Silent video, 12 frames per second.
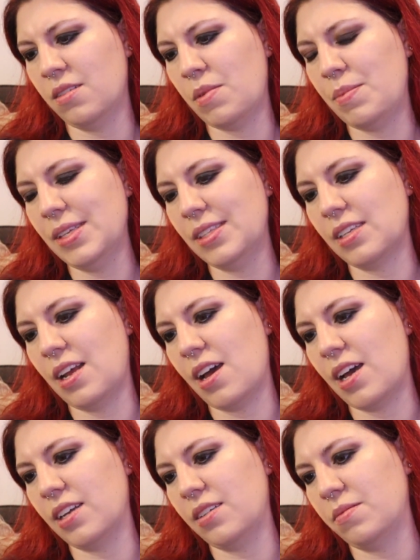Maybe it's
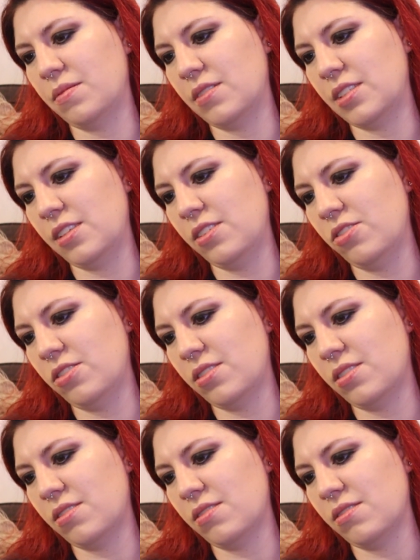not. Is this
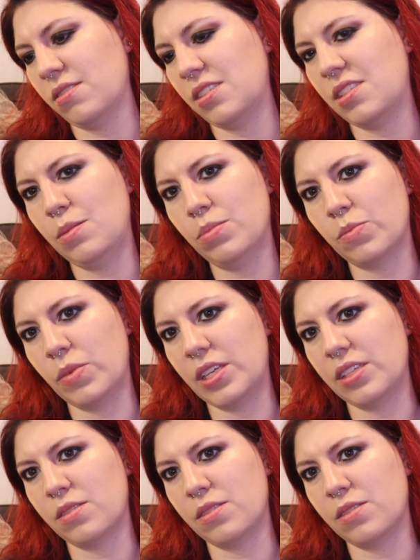just, it seems mini